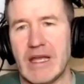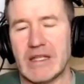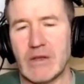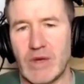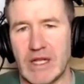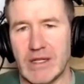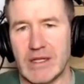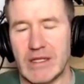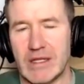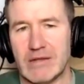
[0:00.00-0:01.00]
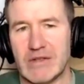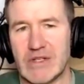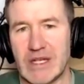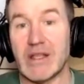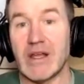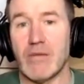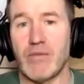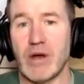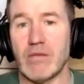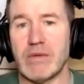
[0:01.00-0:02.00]
They will sit there
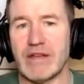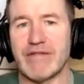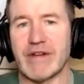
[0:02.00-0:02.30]
probably